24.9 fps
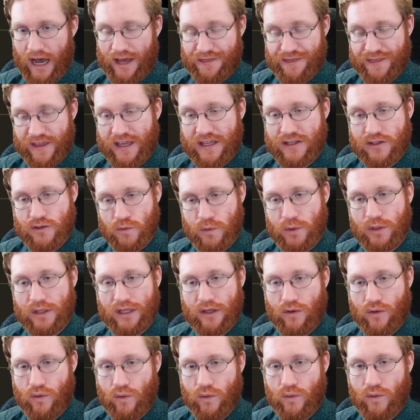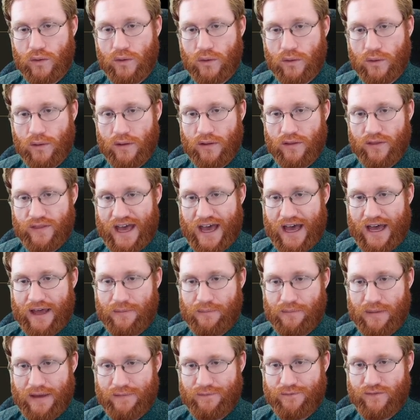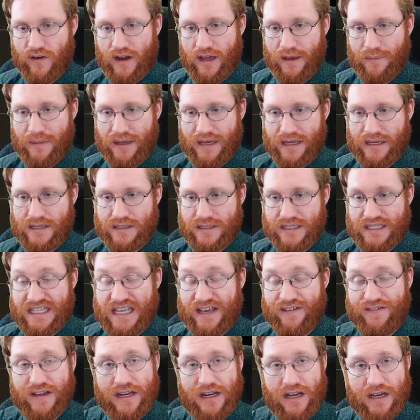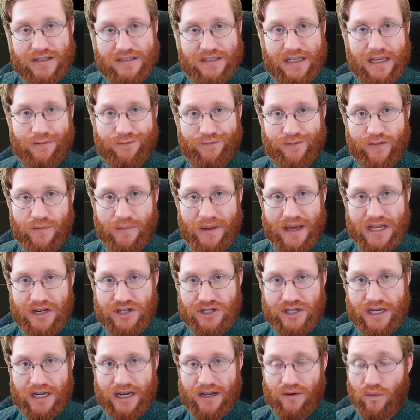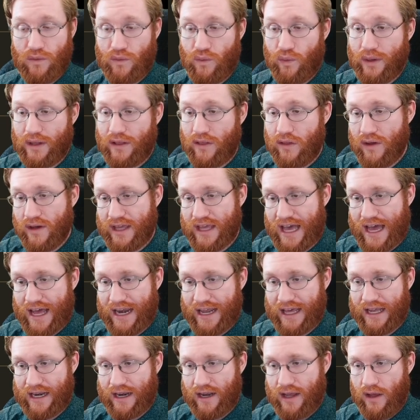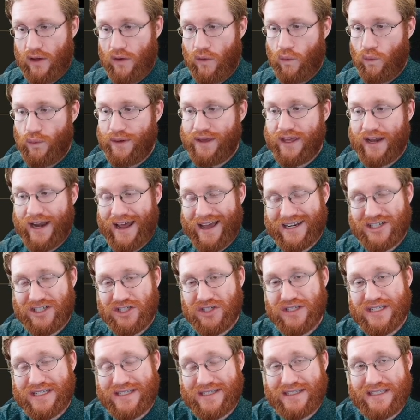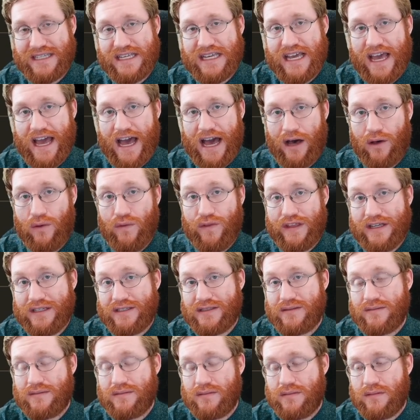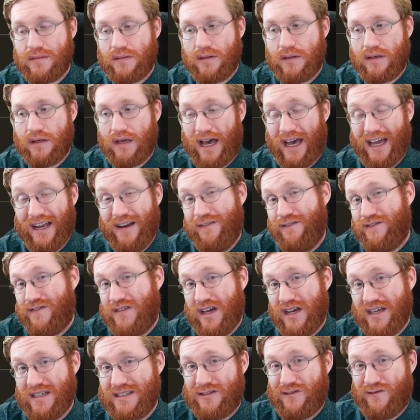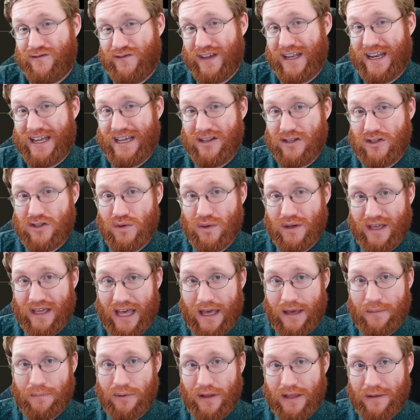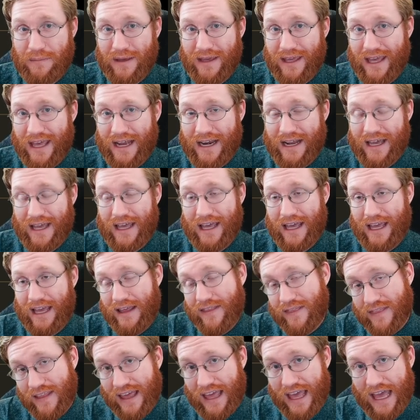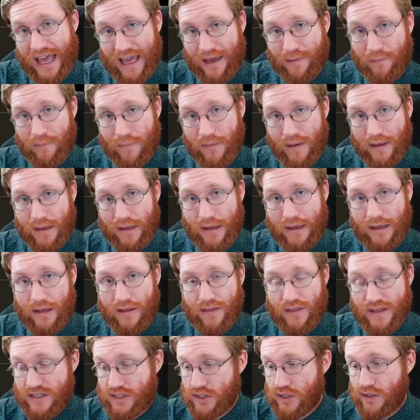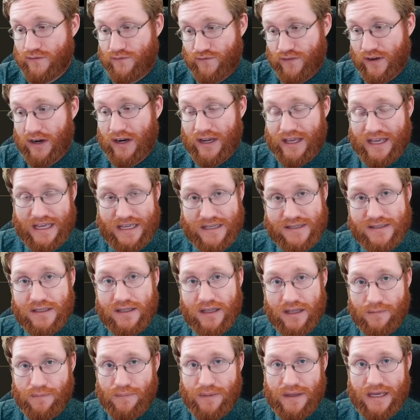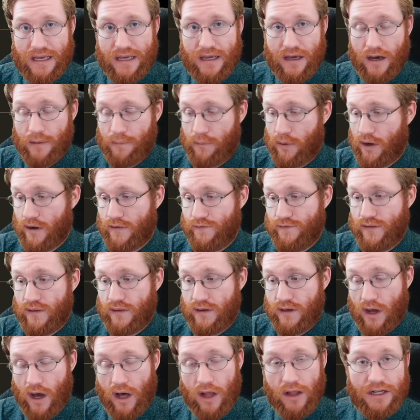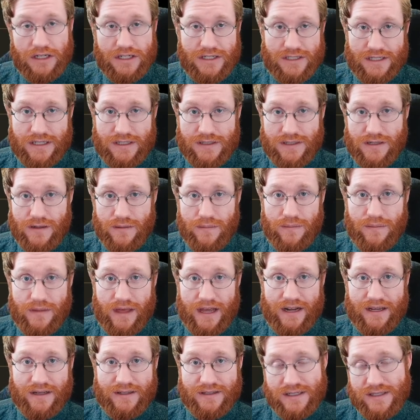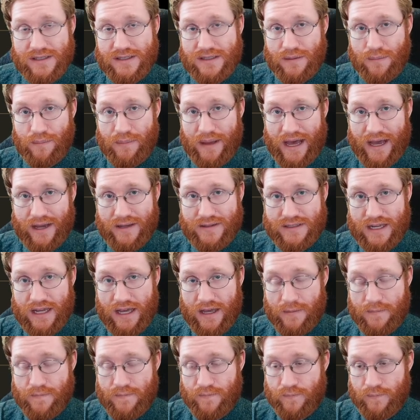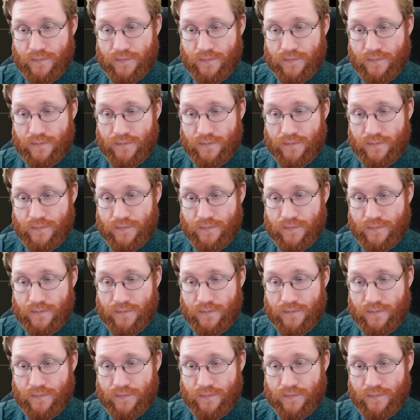I think it's really cool that Mainframe is giving us information, and when we look at it, we can actually see how this kind of does fit into a gameplay mechanic in the game. This could very easily be a part of the knowledge system that exists in Pax Dei.